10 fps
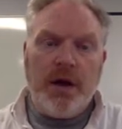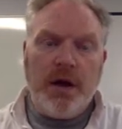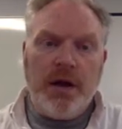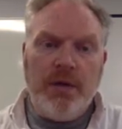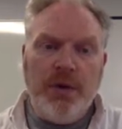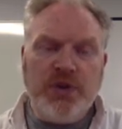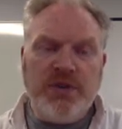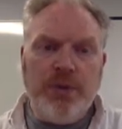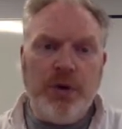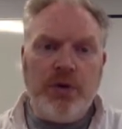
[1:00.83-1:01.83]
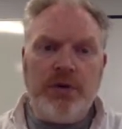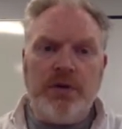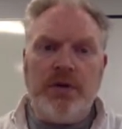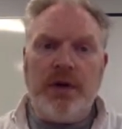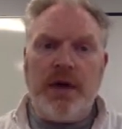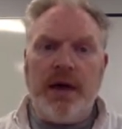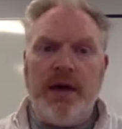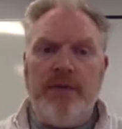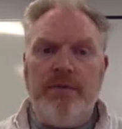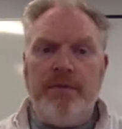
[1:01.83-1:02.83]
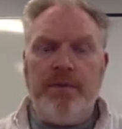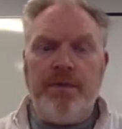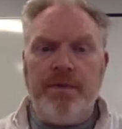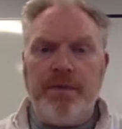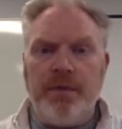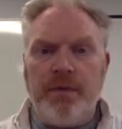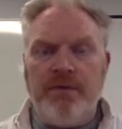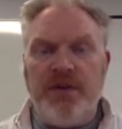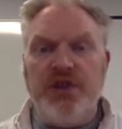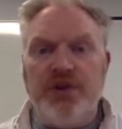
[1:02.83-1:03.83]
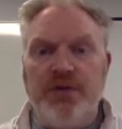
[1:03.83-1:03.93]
And the most important feature of